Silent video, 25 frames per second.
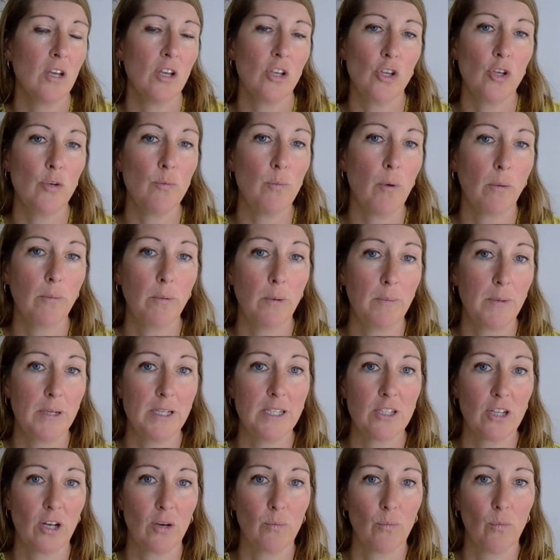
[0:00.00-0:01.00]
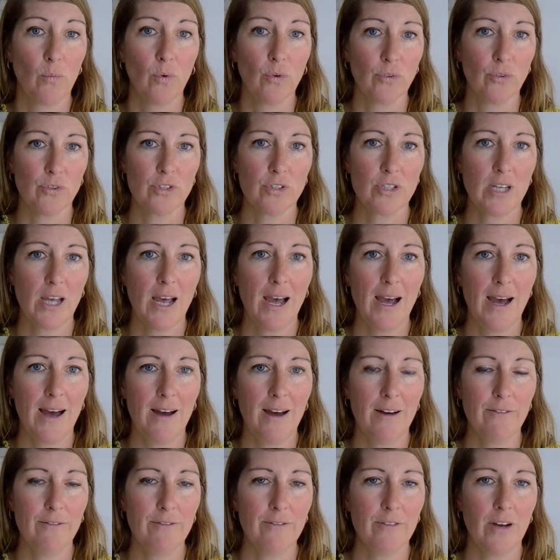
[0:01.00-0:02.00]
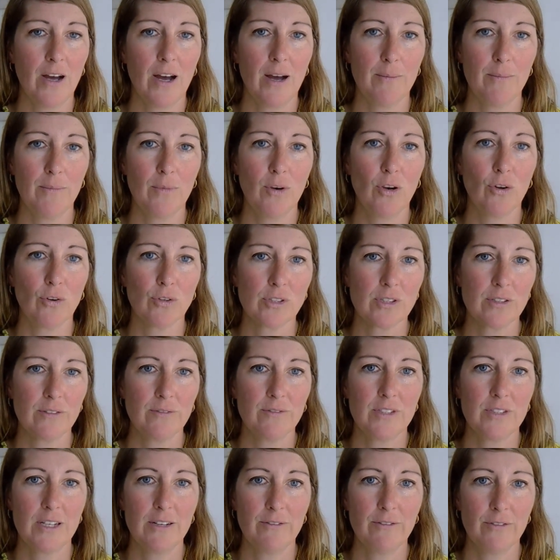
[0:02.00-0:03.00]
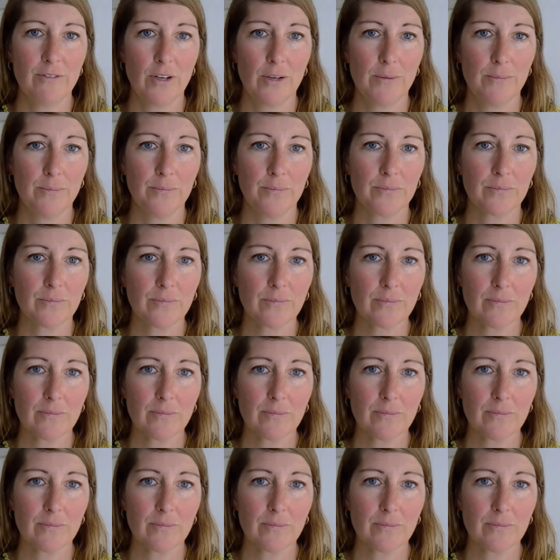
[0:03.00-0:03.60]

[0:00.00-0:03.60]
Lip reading: you probably don't want to have lots of different